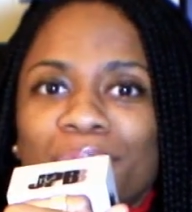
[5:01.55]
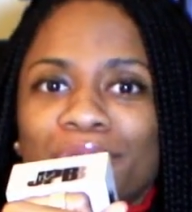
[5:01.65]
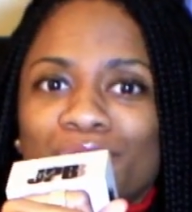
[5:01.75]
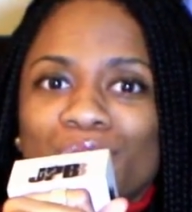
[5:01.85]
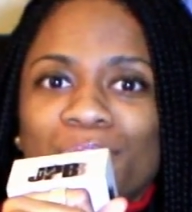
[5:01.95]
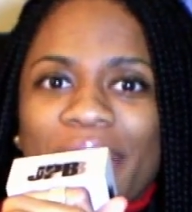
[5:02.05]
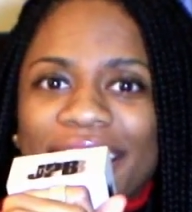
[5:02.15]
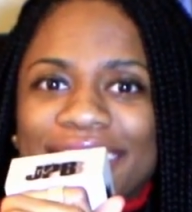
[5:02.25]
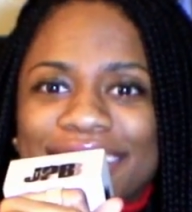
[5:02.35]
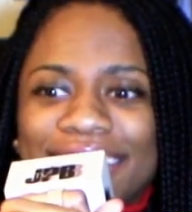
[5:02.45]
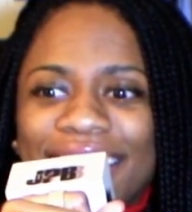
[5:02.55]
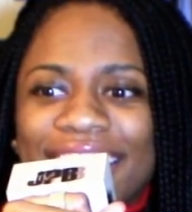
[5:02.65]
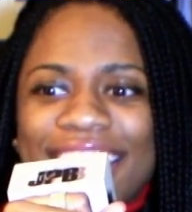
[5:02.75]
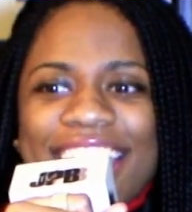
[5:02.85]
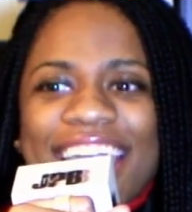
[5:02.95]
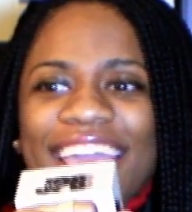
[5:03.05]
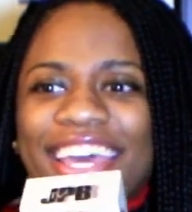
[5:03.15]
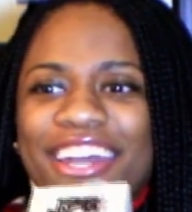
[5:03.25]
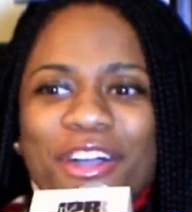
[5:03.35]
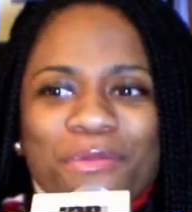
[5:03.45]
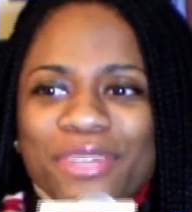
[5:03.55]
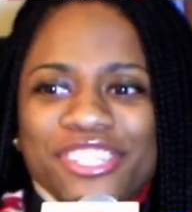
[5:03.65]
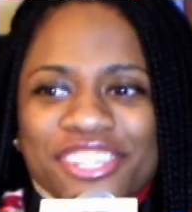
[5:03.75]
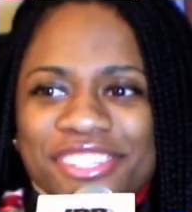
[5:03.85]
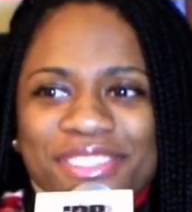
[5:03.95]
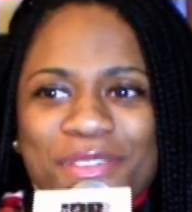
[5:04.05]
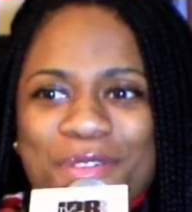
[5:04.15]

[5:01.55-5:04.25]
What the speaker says: to produce back in the day. And we just